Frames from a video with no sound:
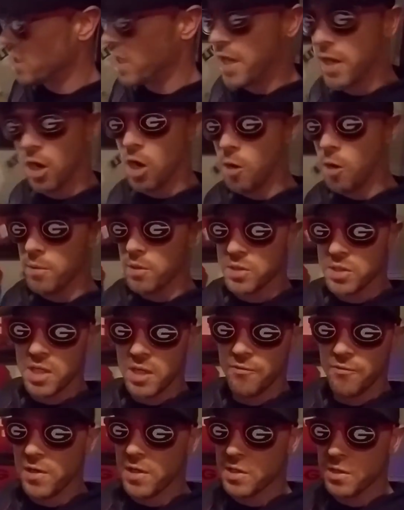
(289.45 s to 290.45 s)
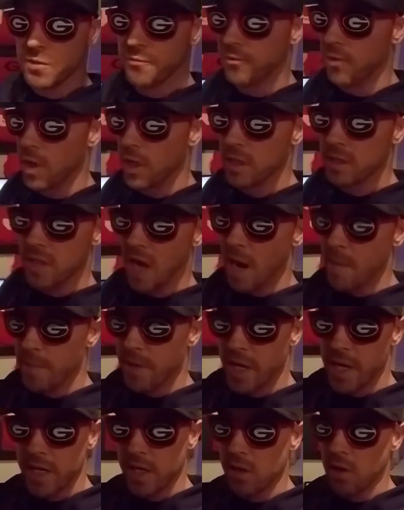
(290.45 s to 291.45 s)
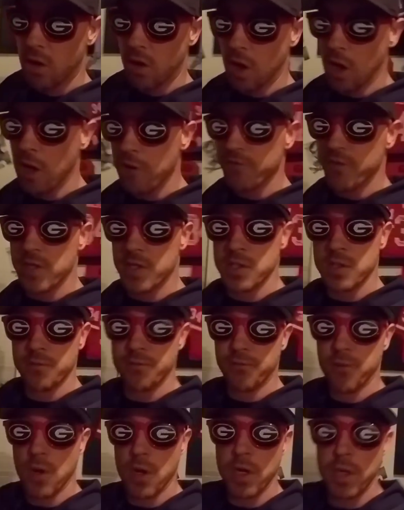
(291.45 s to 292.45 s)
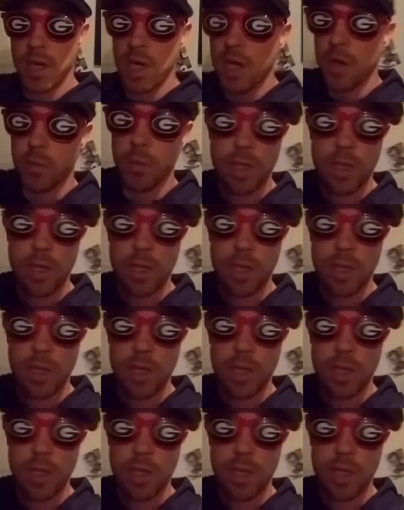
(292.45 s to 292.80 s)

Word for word: and Auburn's defensive front dominated our offensive front.